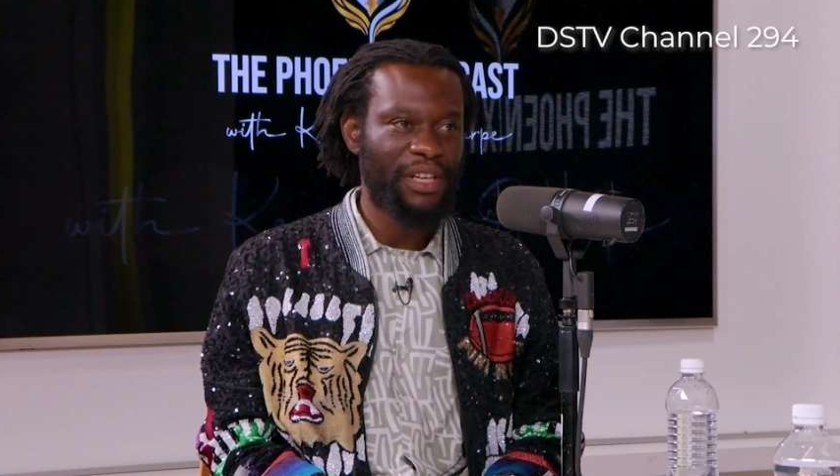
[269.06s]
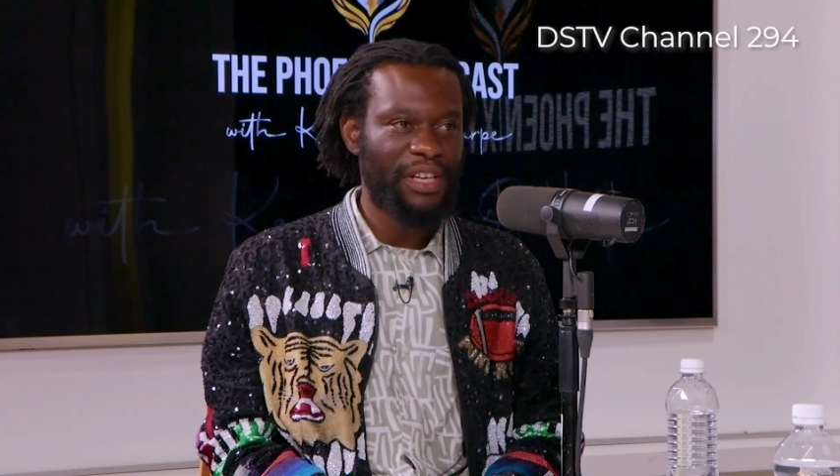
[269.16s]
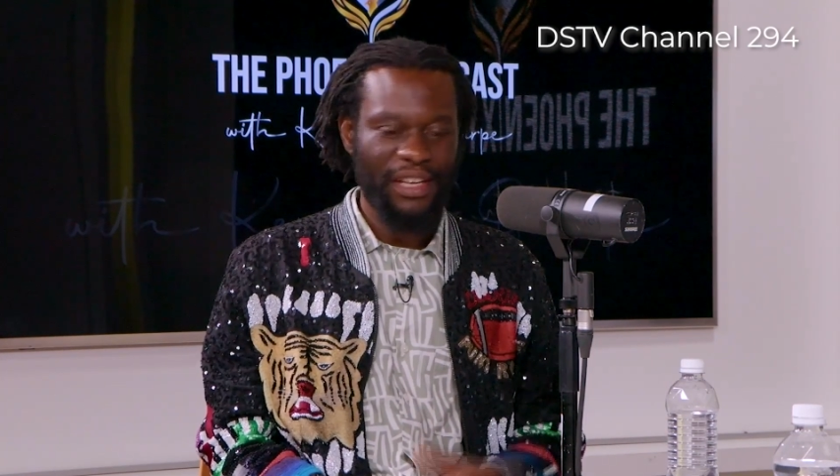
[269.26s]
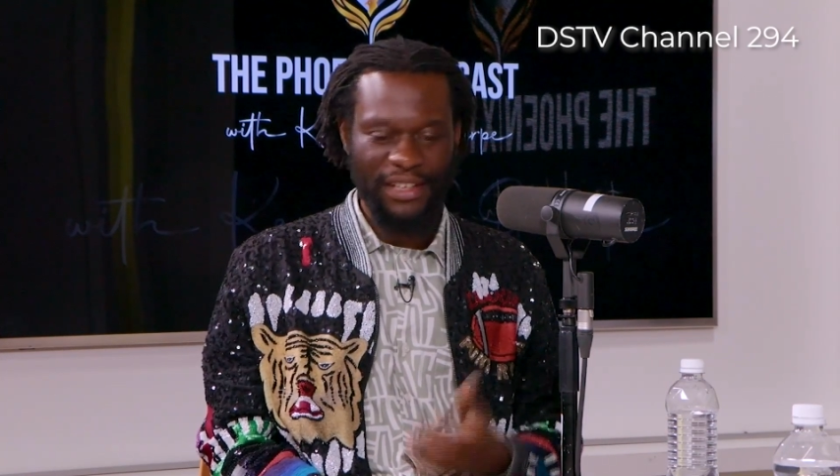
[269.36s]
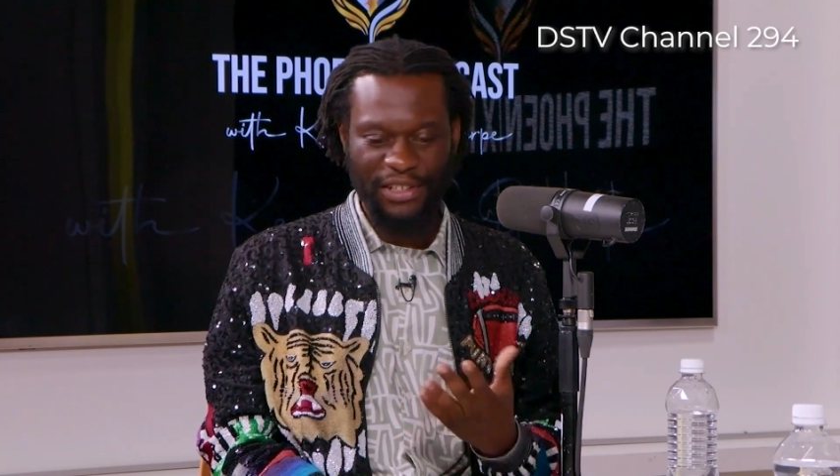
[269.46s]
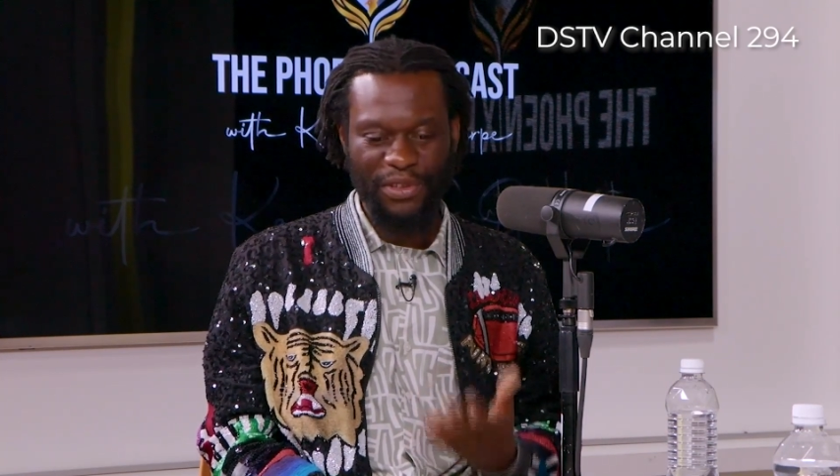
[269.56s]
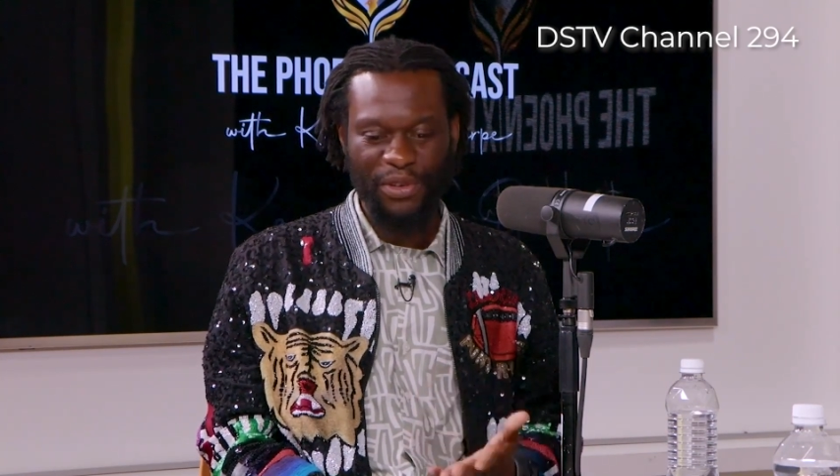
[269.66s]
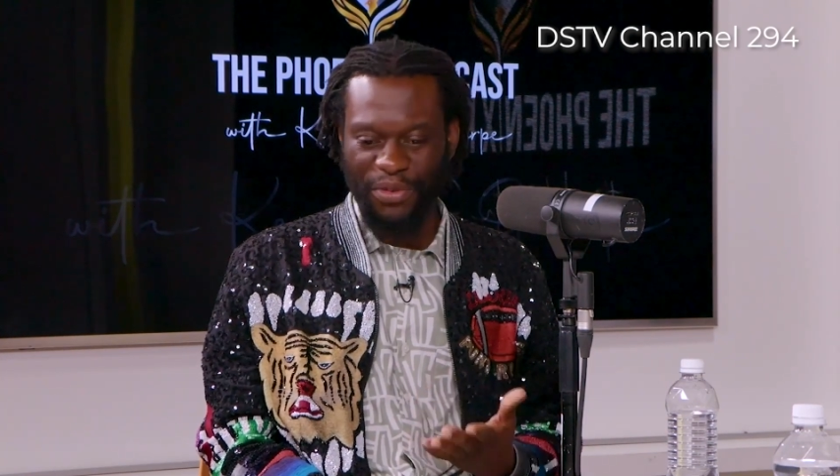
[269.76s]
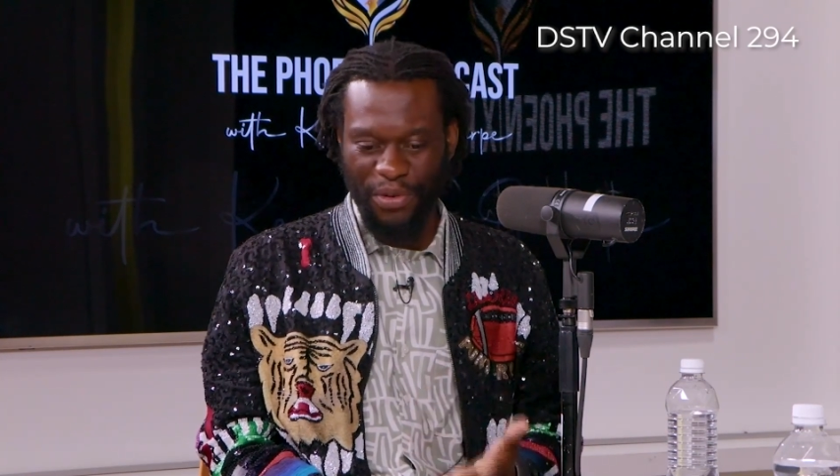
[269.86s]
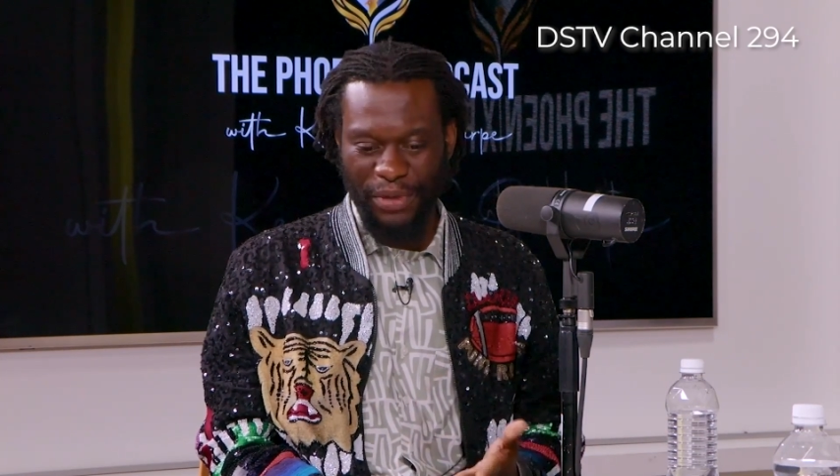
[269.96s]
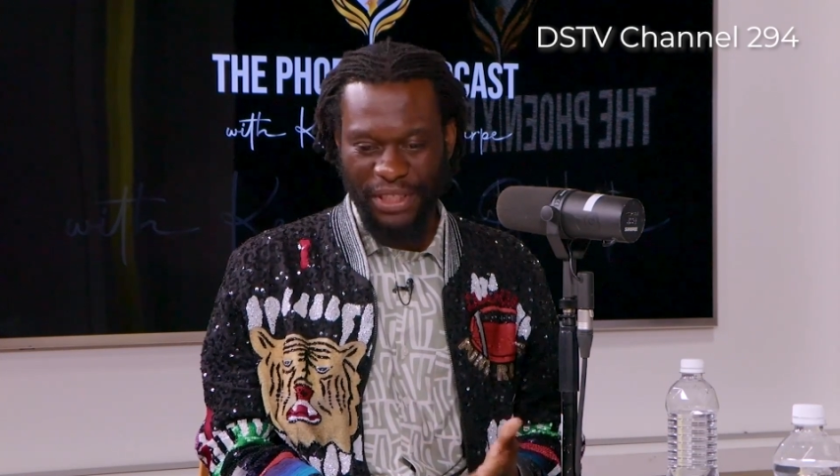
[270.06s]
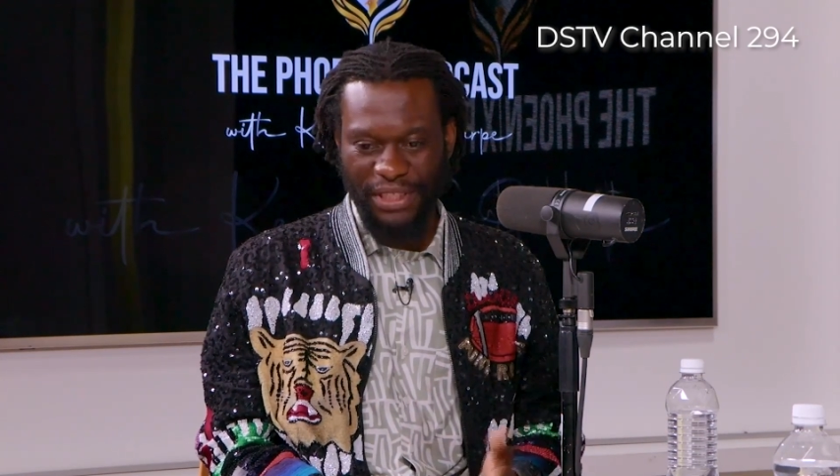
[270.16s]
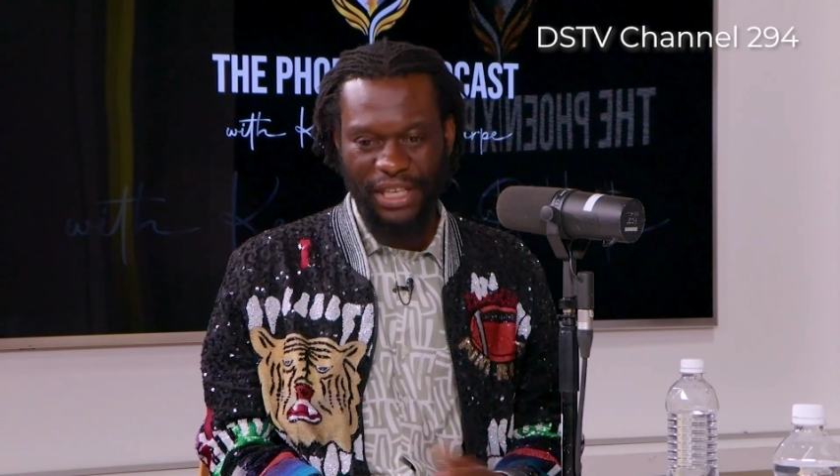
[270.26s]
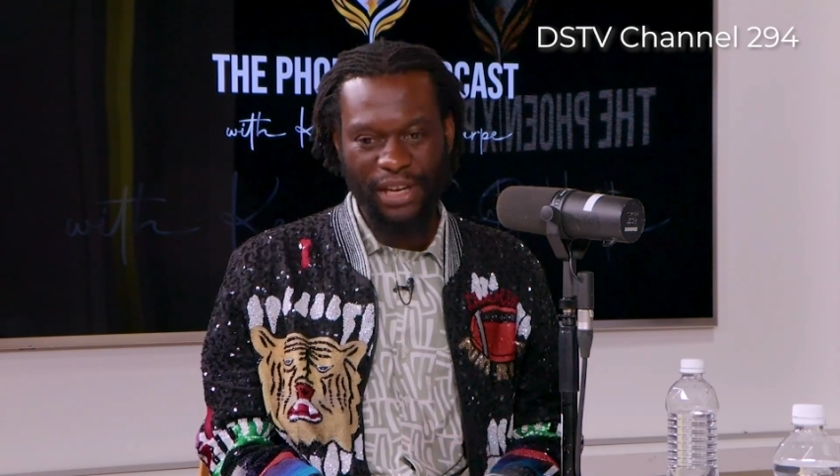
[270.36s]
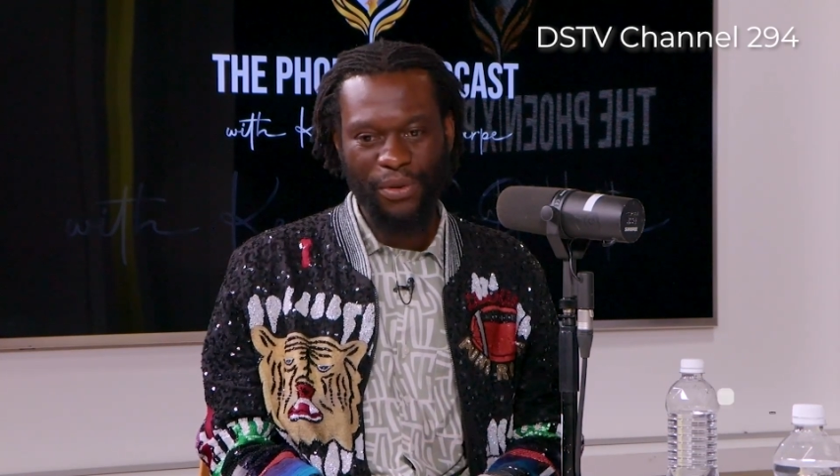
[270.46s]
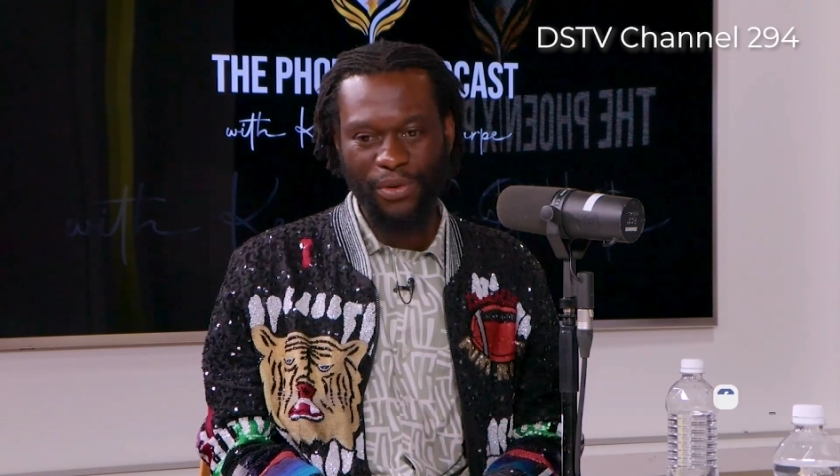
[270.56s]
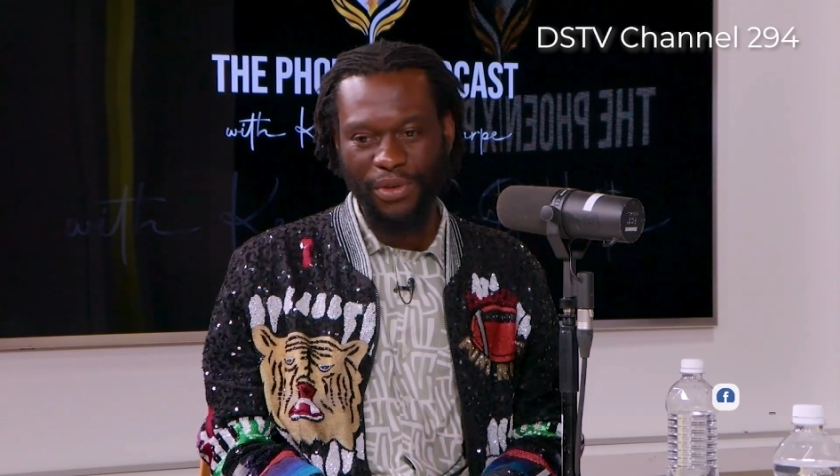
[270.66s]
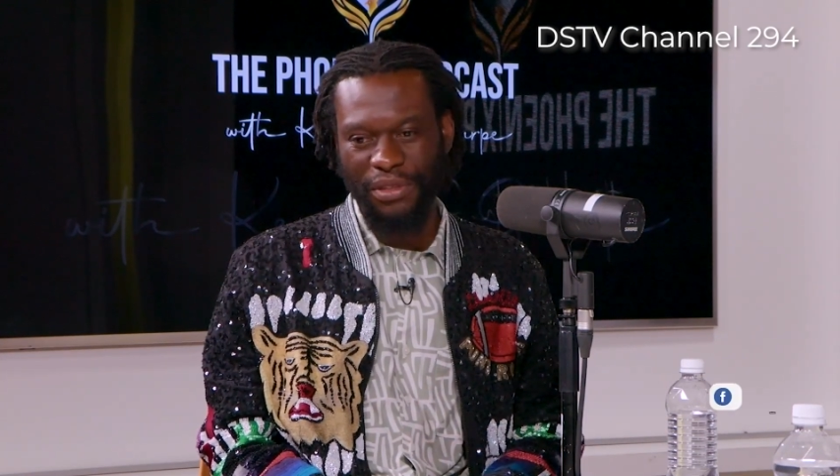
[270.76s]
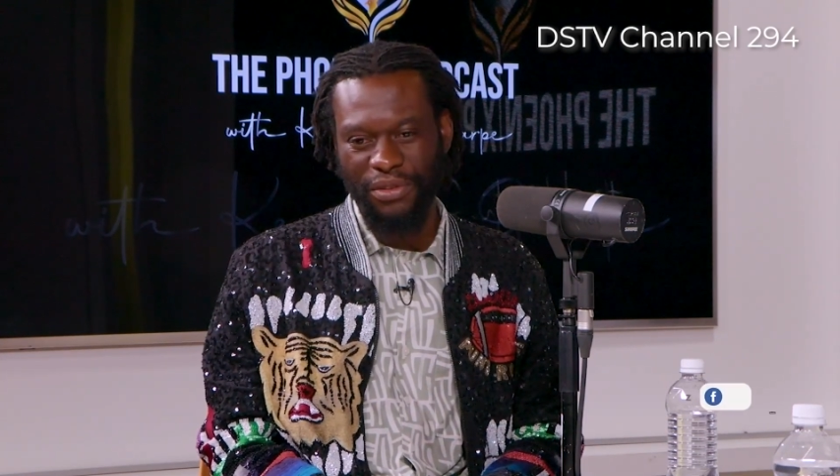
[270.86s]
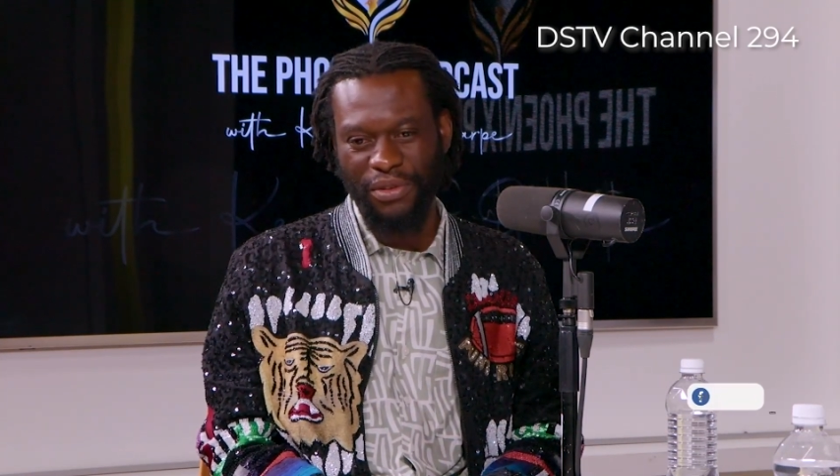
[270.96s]
and your drawings, they are all
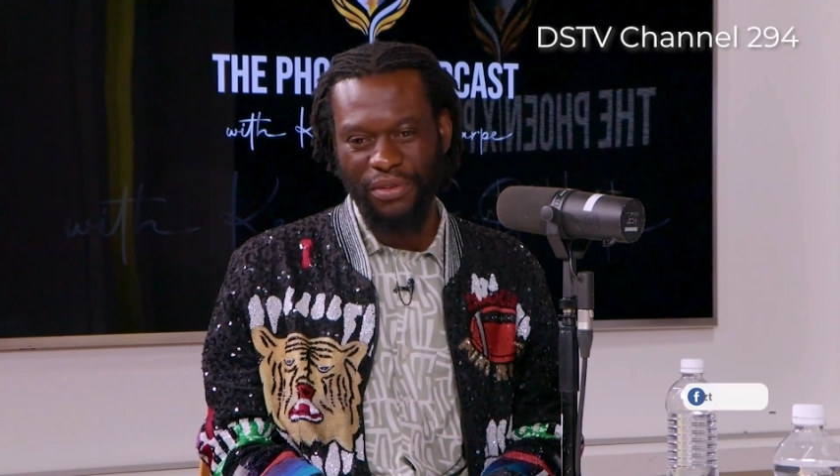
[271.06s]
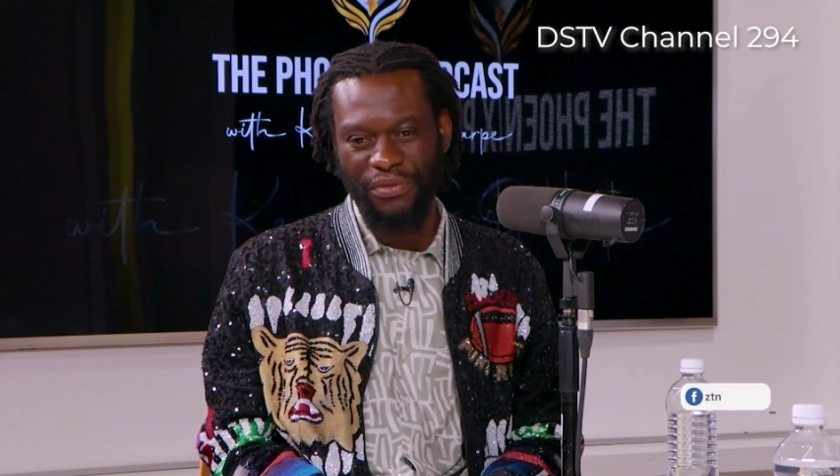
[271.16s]
in sort